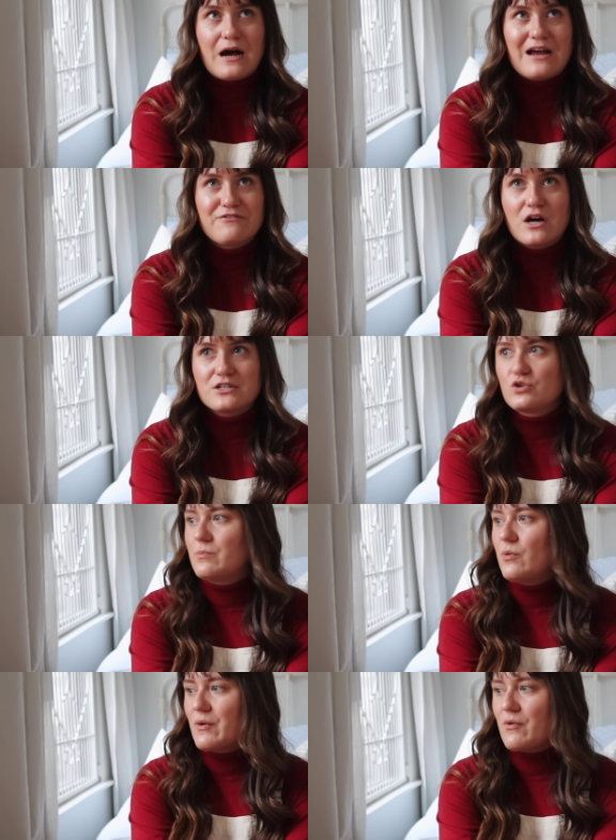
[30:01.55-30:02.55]
I've gotten to a
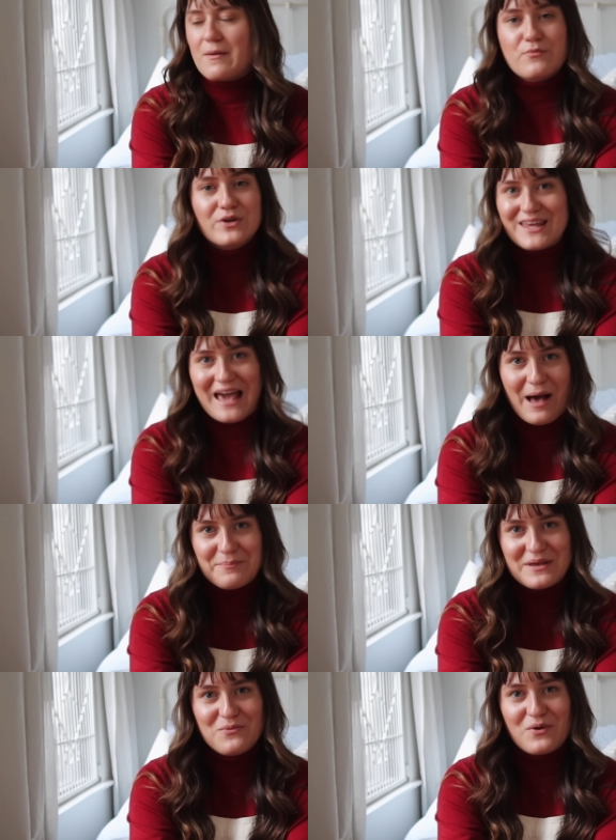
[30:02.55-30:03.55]
point where I'm really
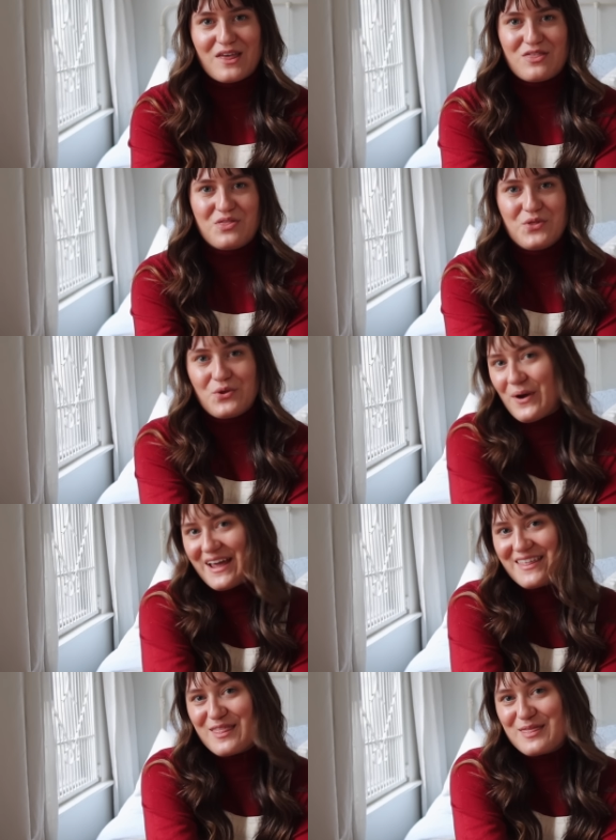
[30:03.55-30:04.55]
happy with the
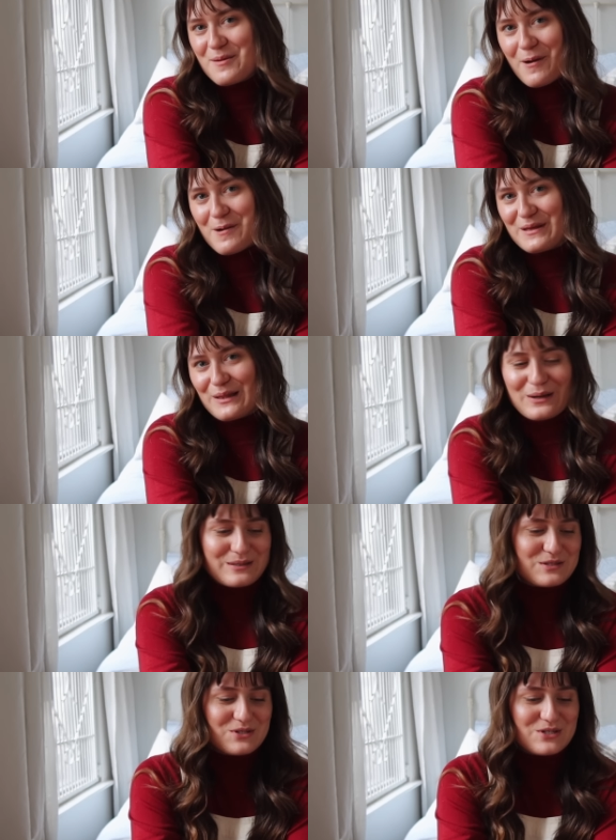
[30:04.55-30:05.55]
way that the apartment
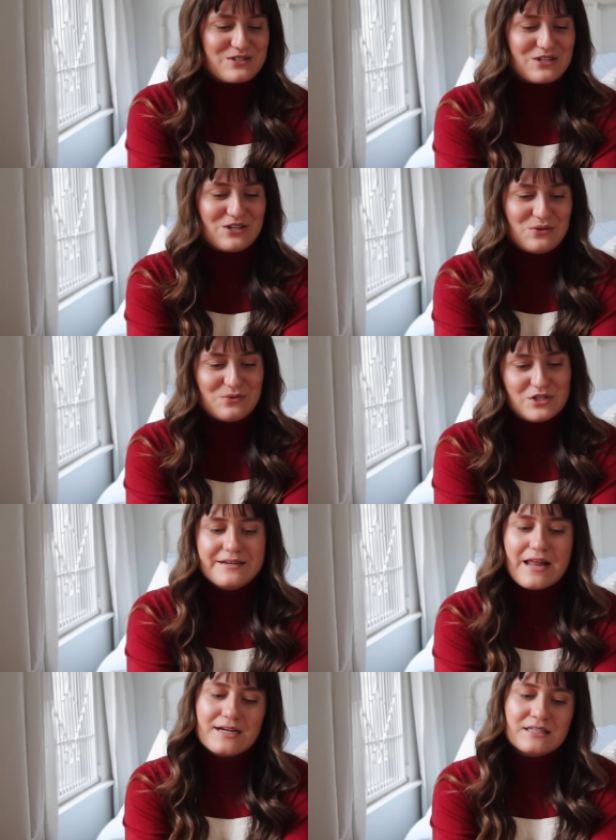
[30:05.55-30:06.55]
looks, which is
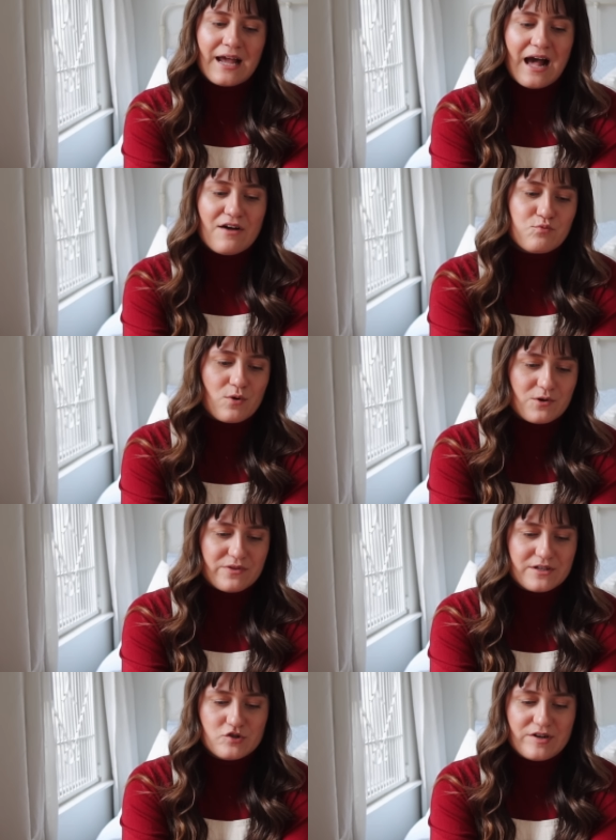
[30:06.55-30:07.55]
huge. Next, I have work
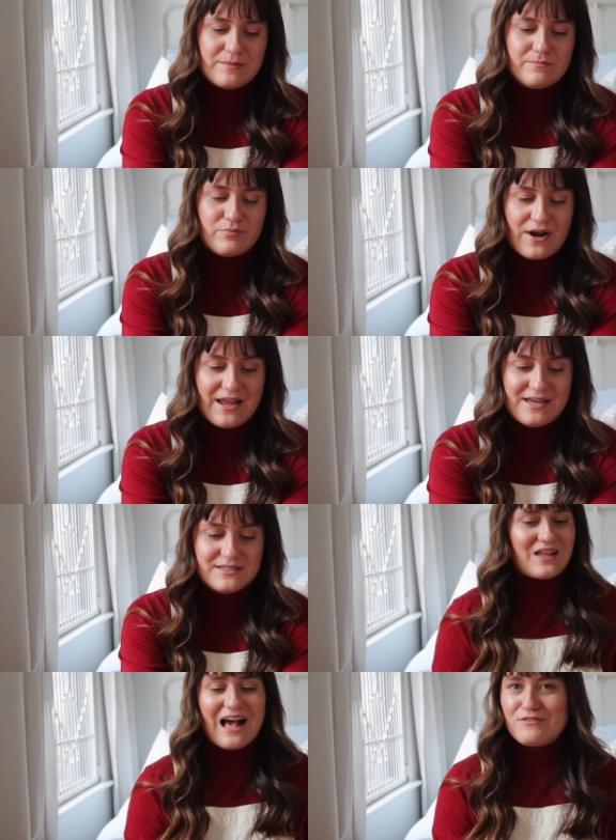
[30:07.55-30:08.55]
with a dream
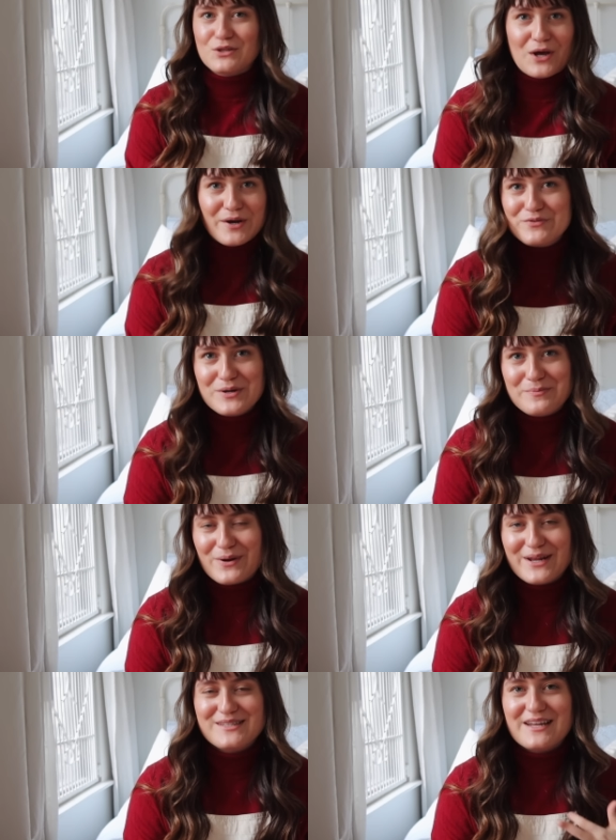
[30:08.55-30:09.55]
brand. I have a lot of dream
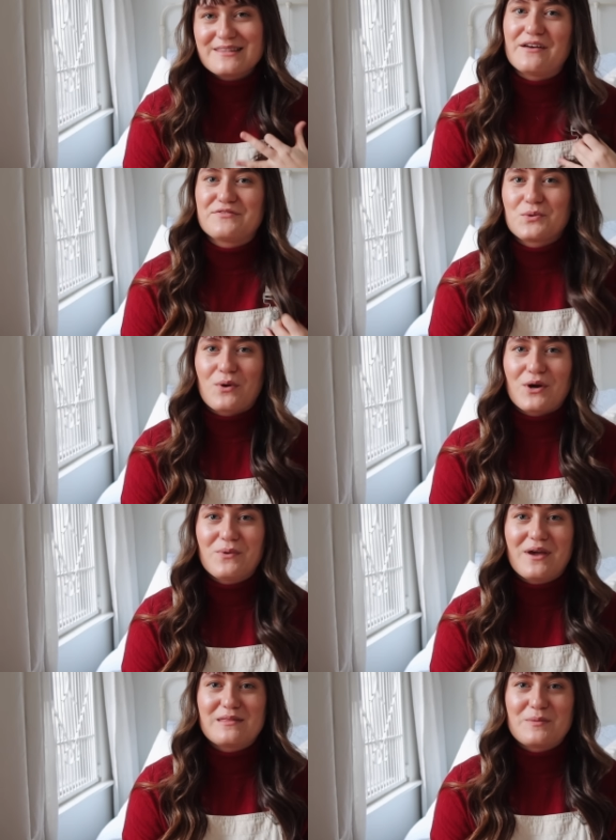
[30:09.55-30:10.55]
brands that I'd love to work
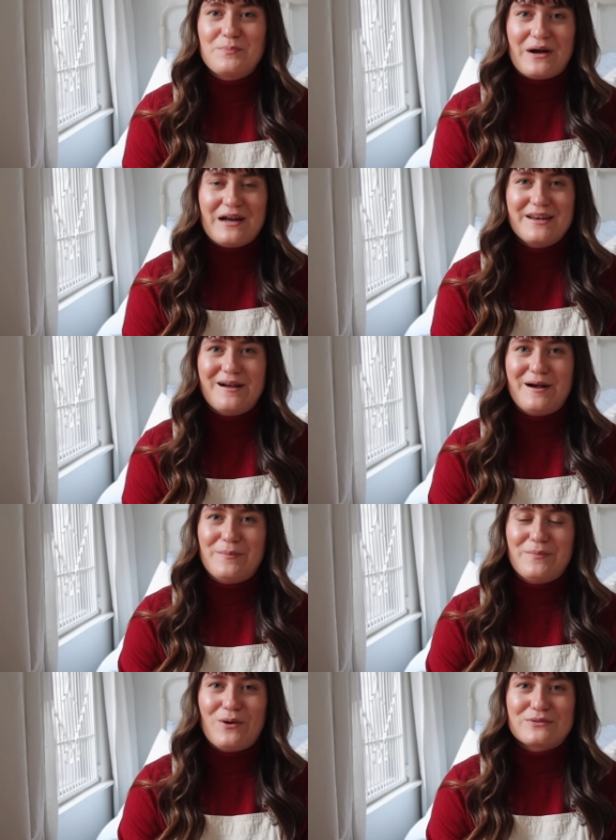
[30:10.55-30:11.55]
with, but
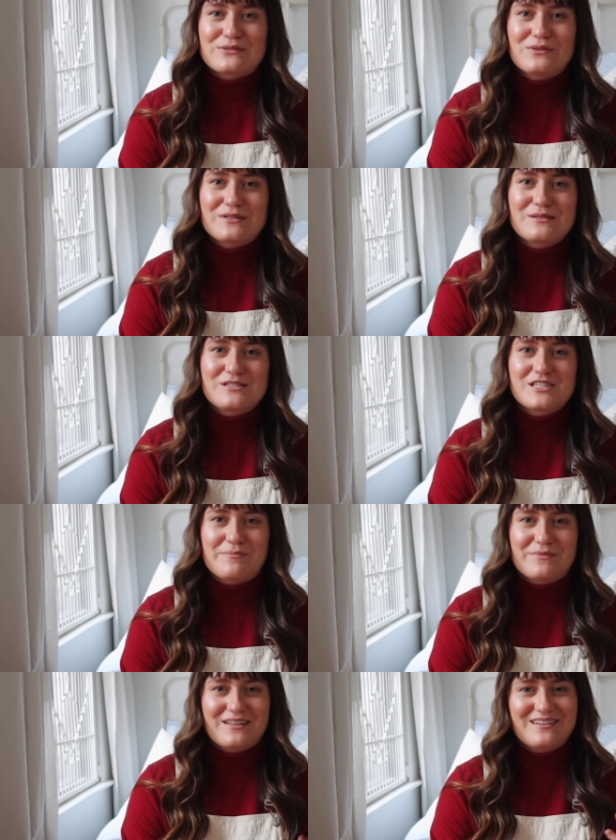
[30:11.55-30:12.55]
um, also this is
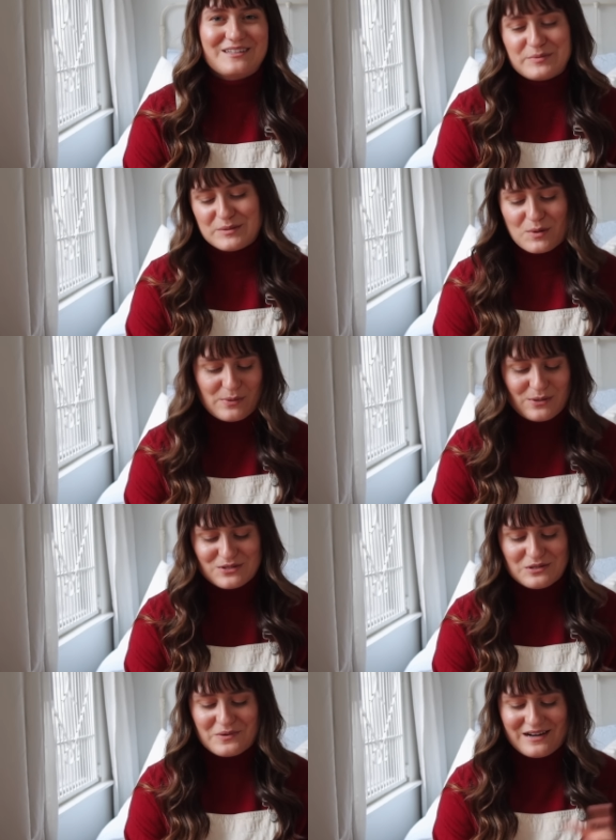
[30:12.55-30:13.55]
something a little bit more
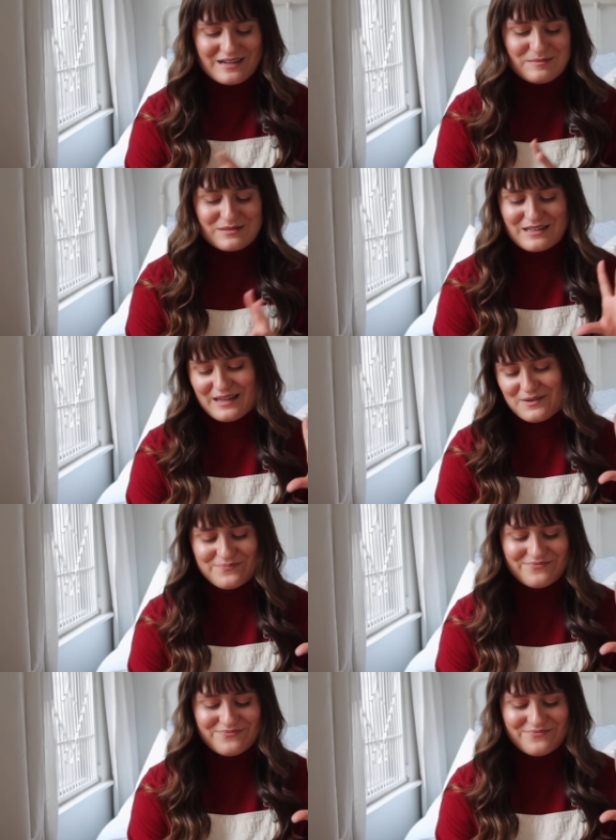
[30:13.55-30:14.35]
personal when it comes to like